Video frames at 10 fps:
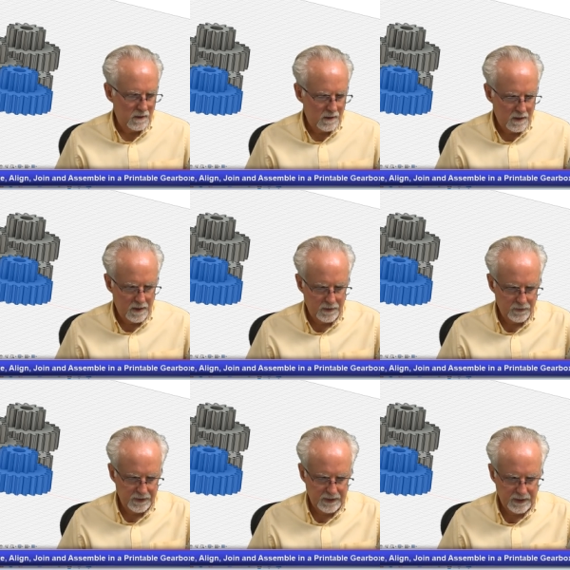
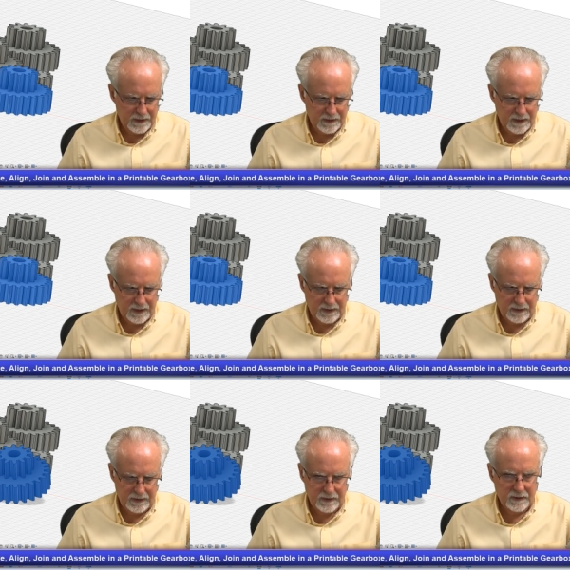
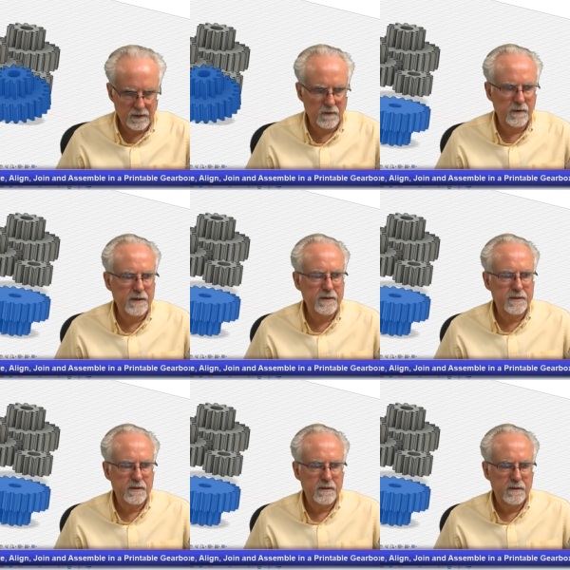180
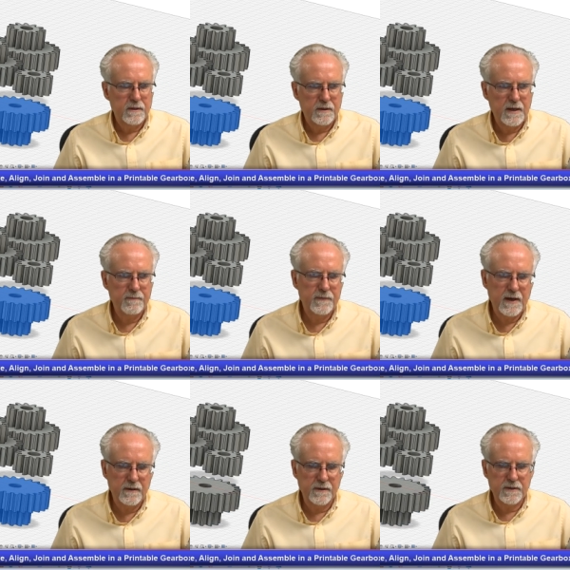degrees. Yep,
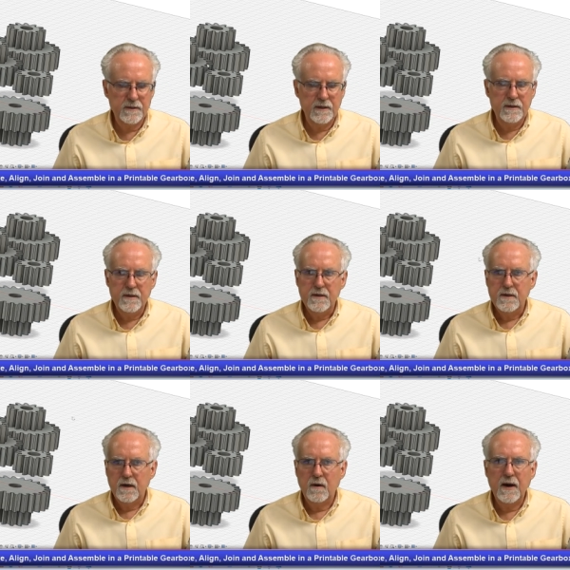that looks good.
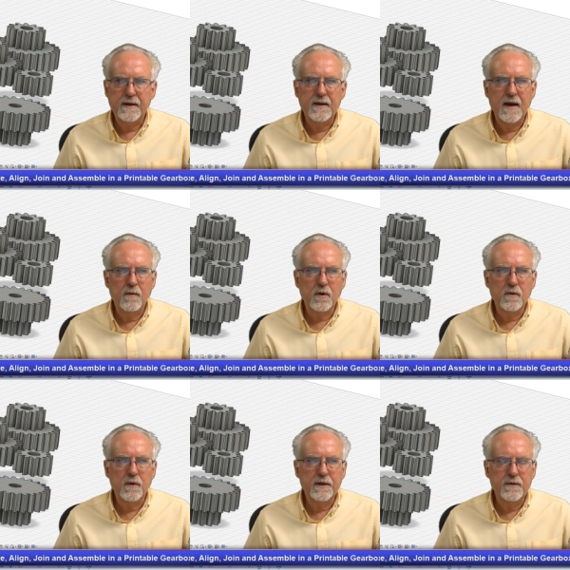All right, now we're
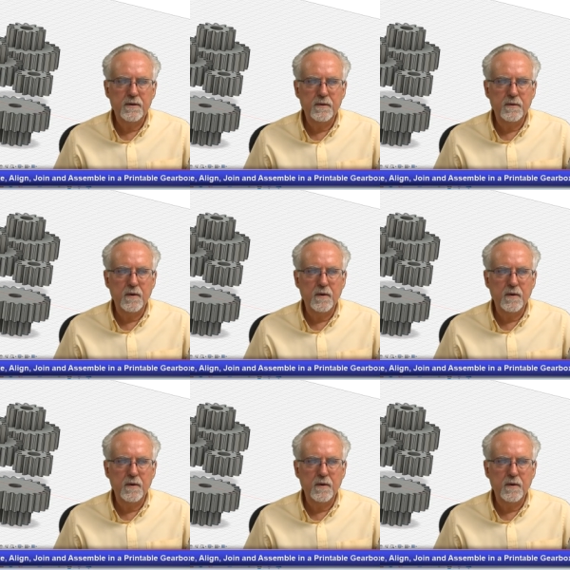going to